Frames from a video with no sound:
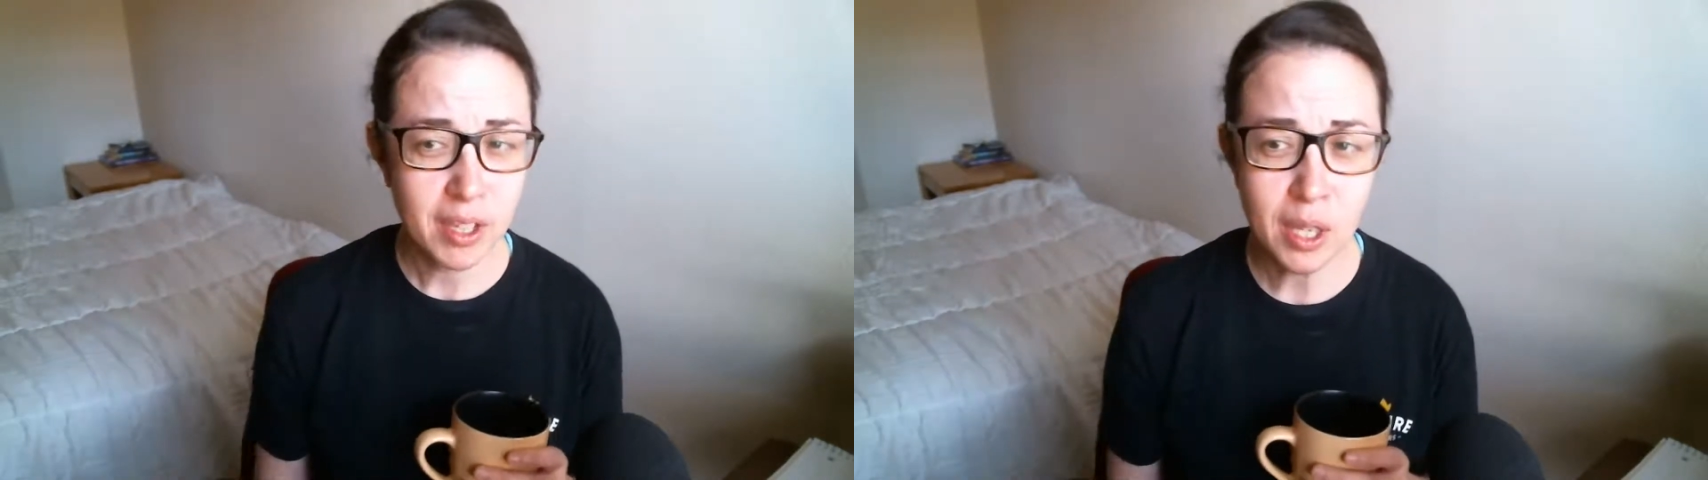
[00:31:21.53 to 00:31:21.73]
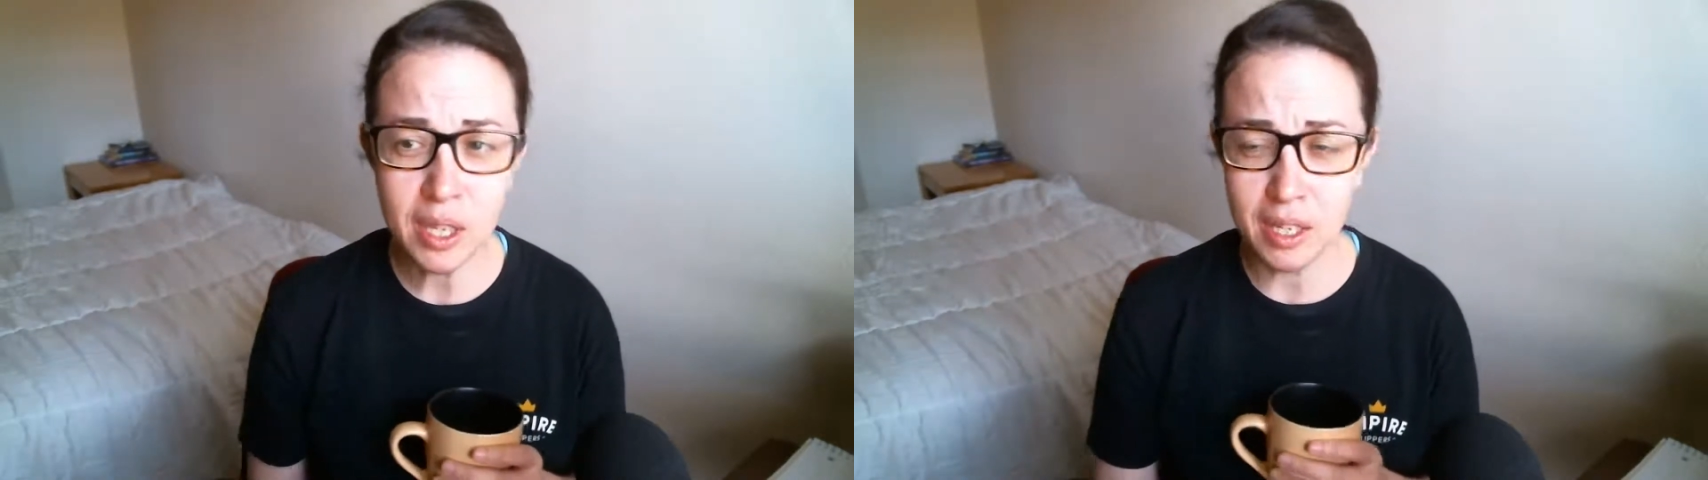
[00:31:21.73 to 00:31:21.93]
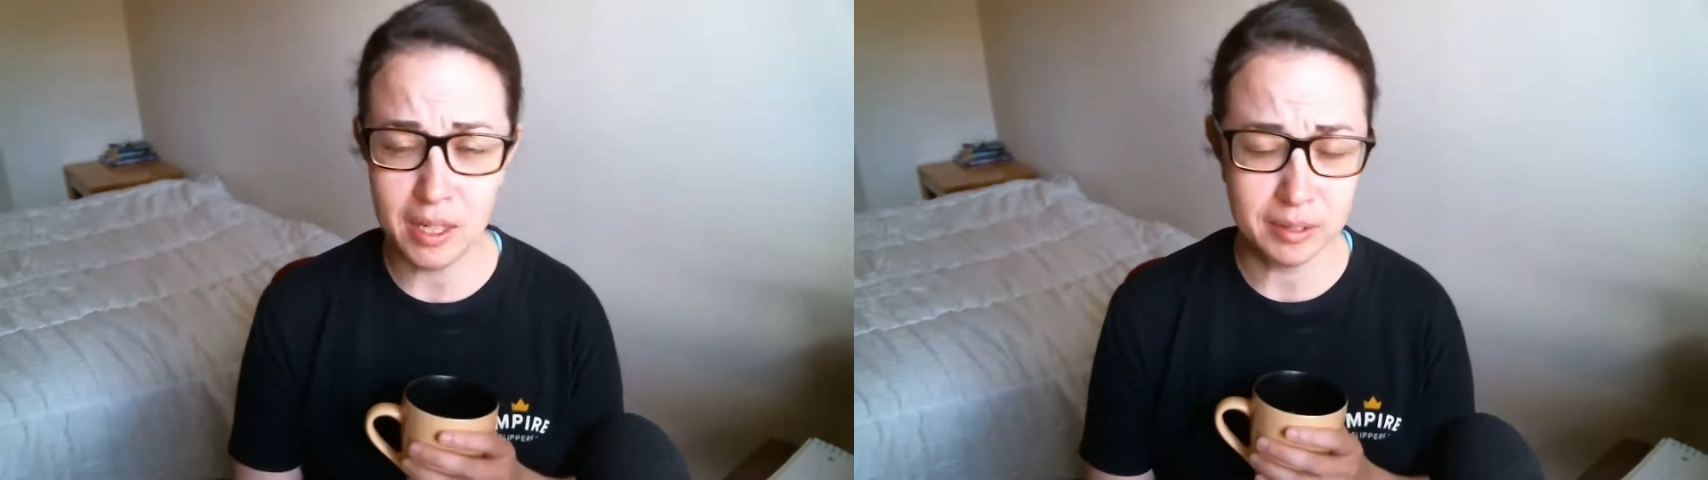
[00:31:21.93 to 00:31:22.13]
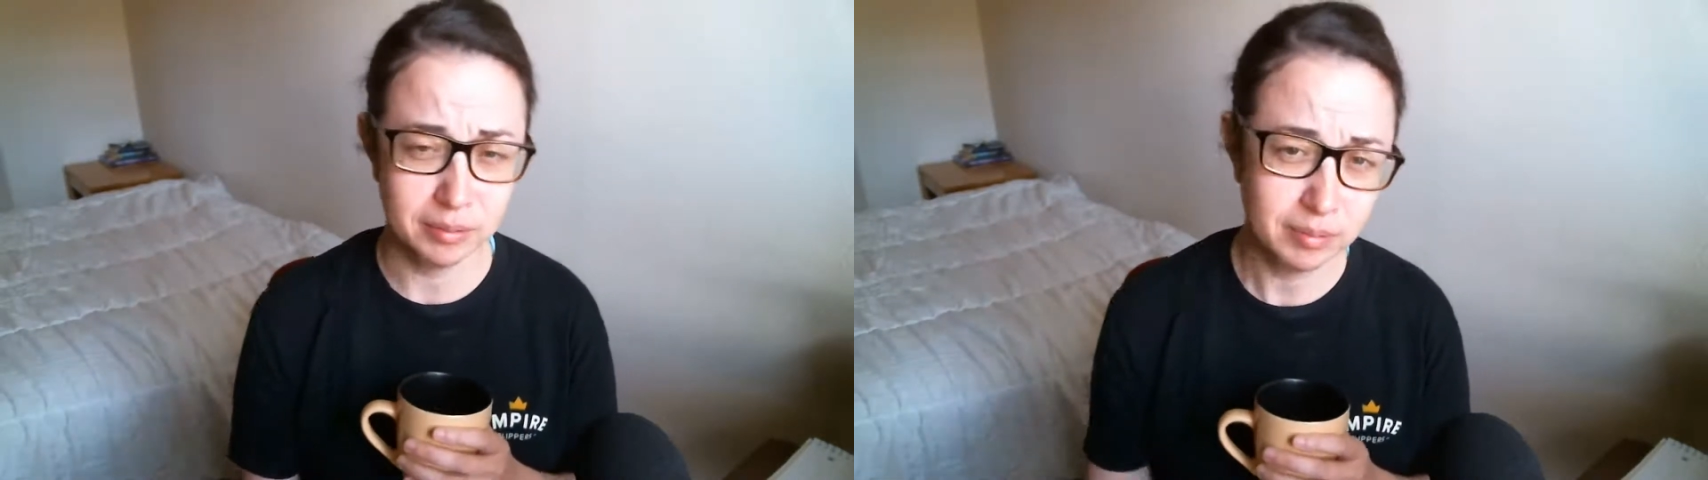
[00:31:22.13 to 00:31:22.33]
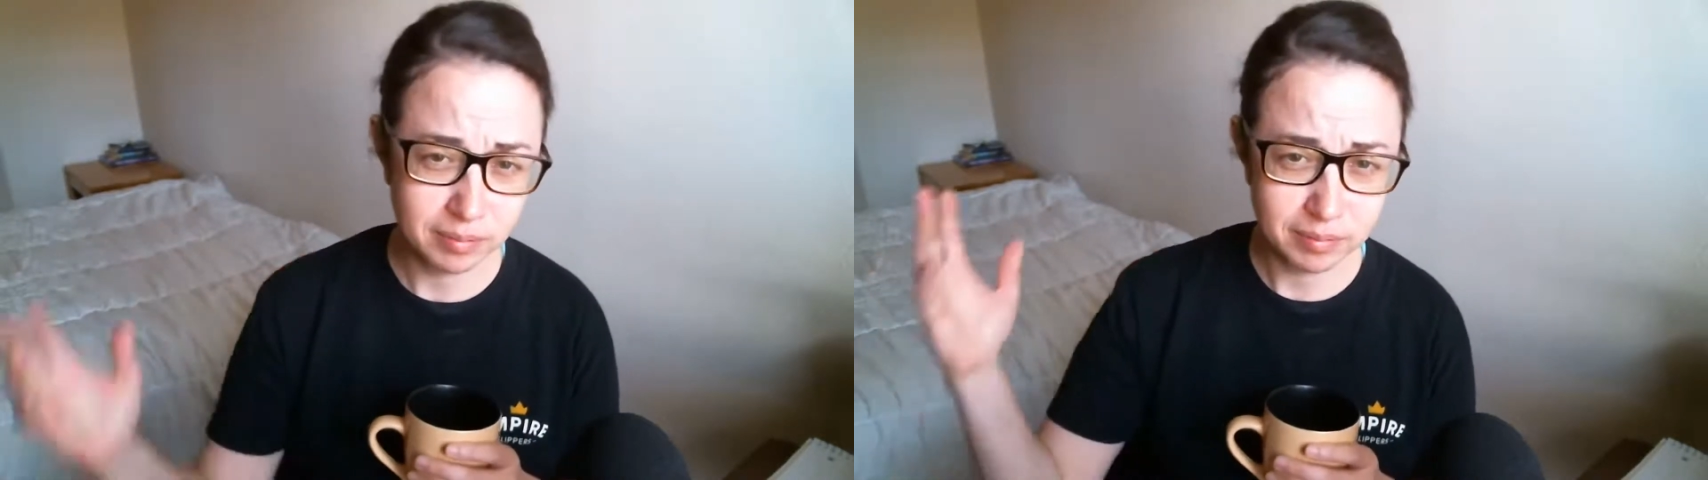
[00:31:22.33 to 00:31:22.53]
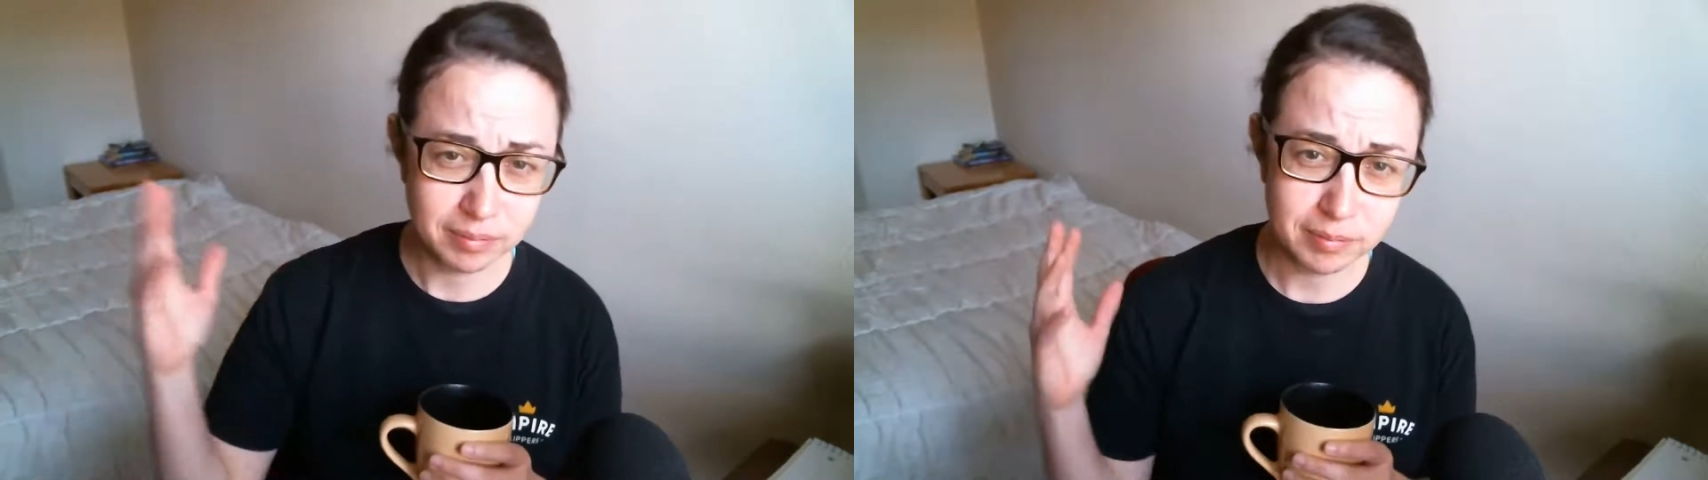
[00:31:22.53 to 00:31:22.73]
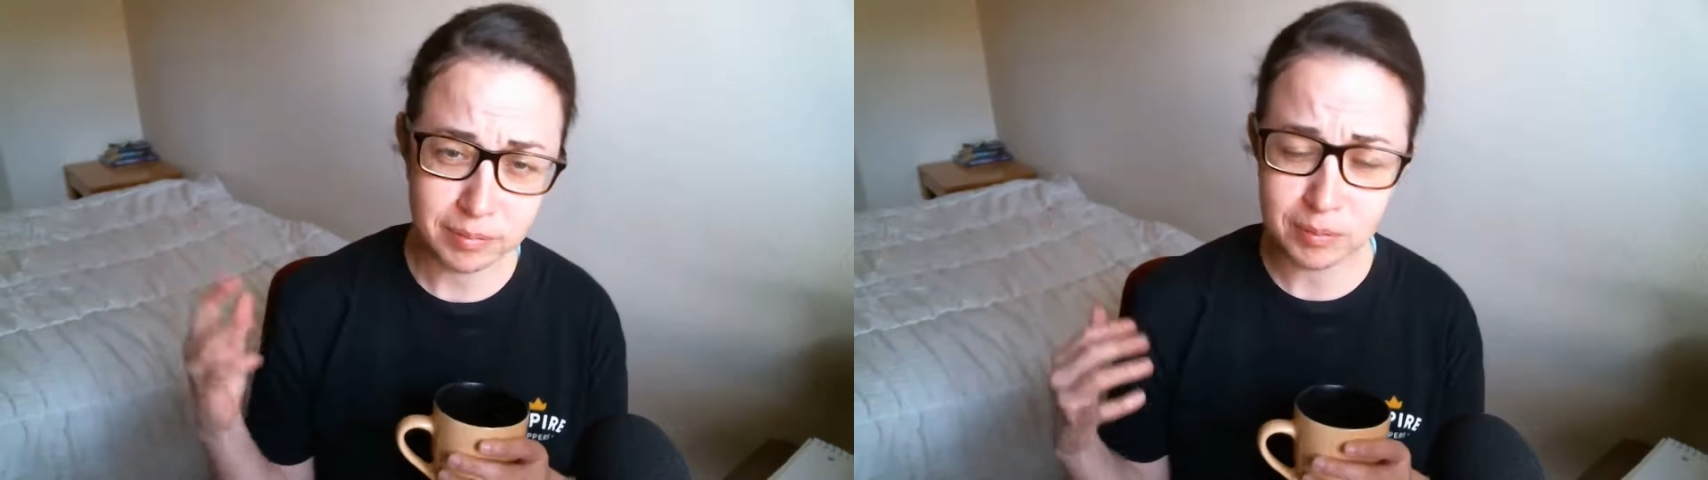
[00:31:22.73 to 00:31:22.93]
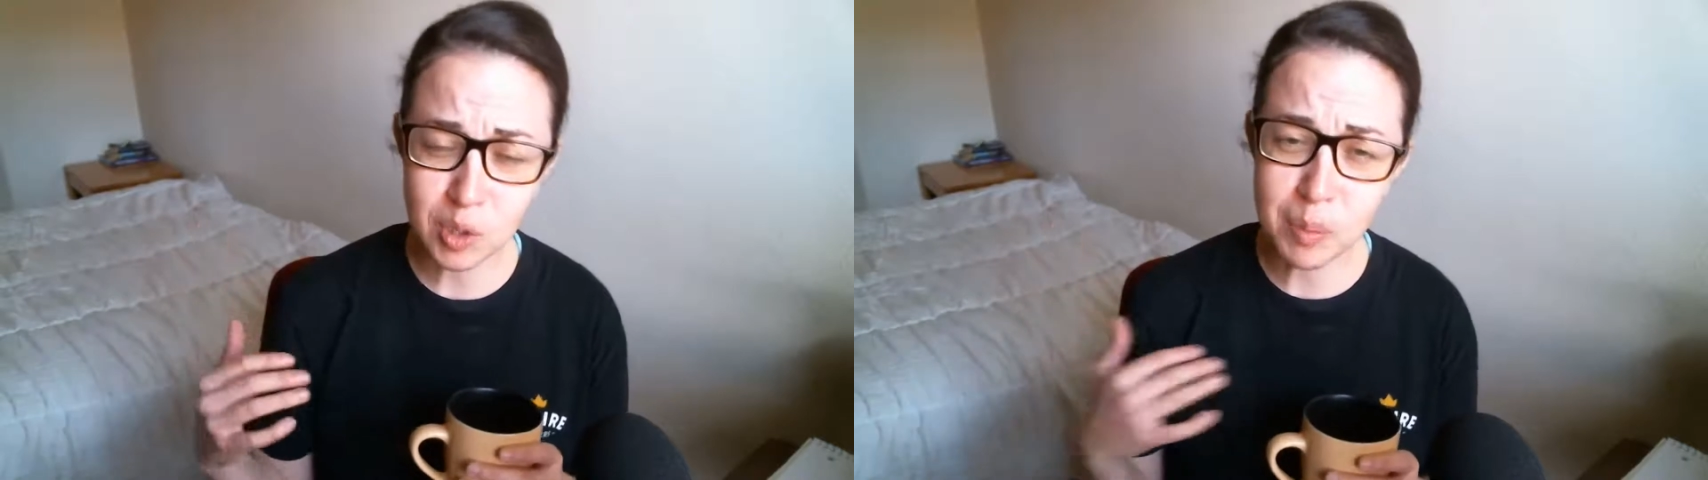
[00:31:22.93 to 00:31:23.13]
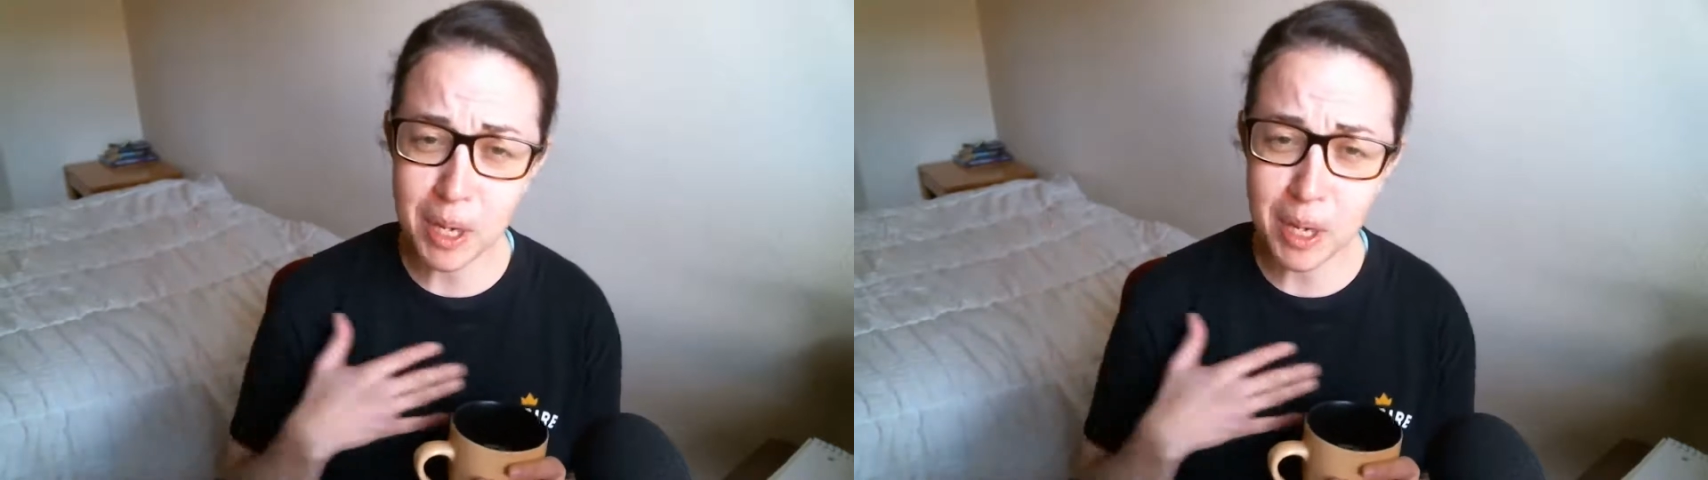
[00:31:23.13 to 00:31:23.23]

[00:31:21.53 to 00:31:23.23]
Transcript: hey, what